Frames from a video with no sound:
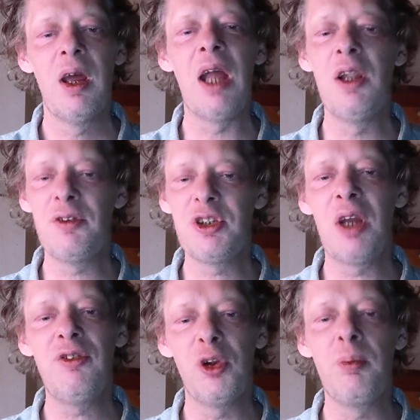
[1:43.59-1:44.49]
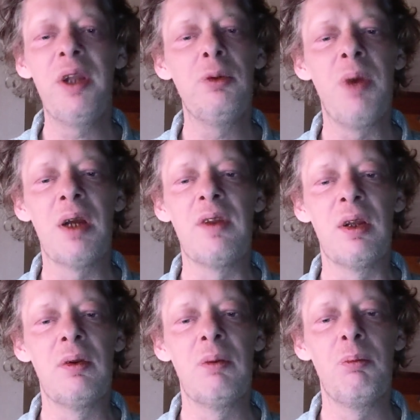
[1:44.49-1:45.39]
I loved Seinfeld better back
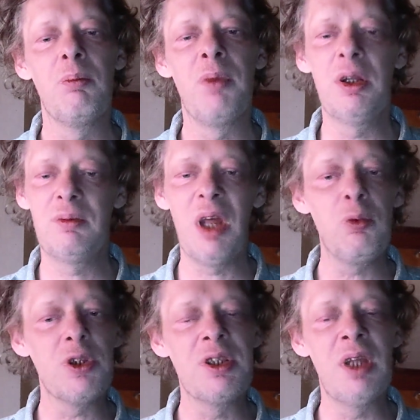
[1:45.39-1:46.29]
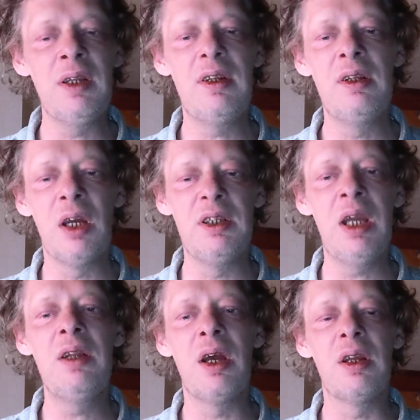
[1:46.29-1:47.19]
then. But that was in
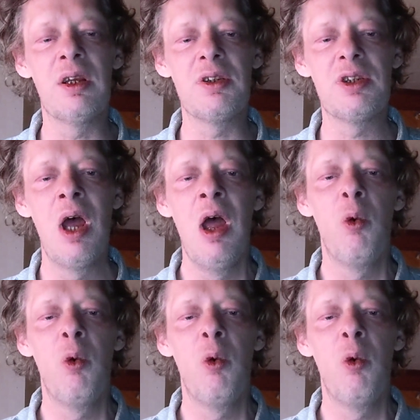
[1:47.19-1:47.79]
1998, I guess.